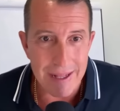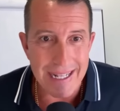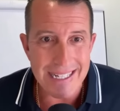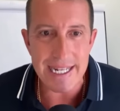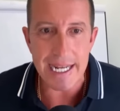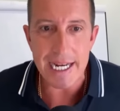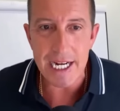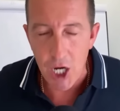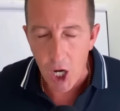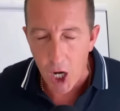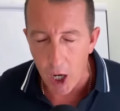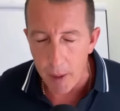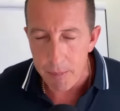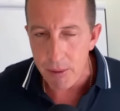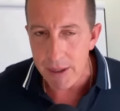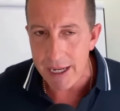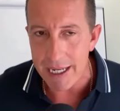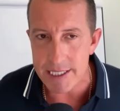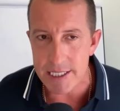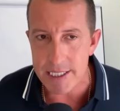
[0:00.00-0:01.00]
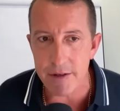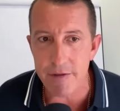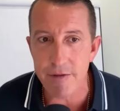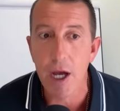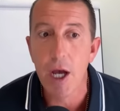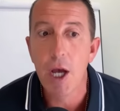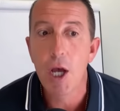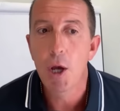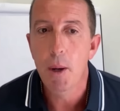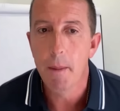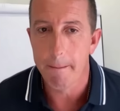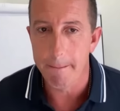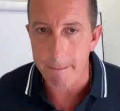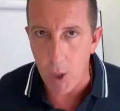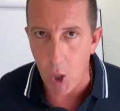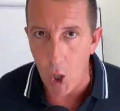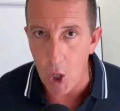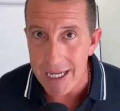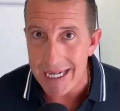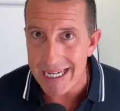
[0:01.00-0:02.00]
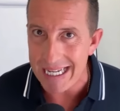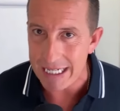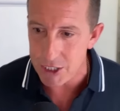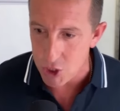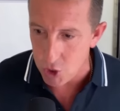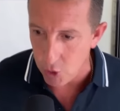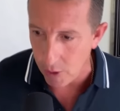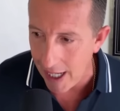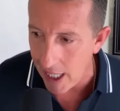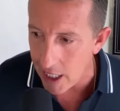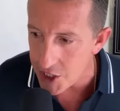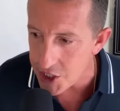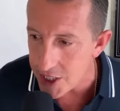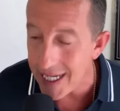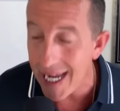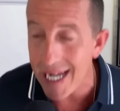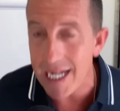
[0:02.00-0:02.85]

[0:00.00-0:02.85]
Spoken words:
it's a comprehensive marketing strategy.